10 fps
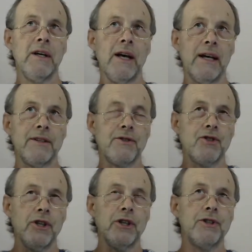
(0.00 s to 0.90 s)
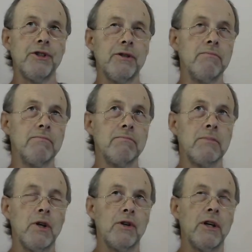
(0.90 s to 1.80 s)
and church and
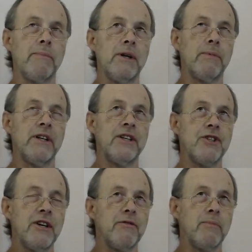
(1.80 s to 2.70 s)
godly people in general,